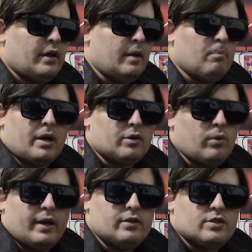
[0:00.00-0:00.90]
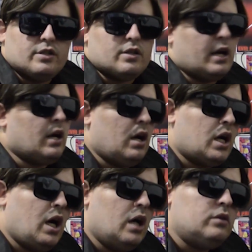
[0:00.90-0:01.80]
And Butterqueen, she's like, I
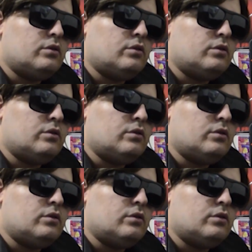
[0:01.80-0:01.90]
can't,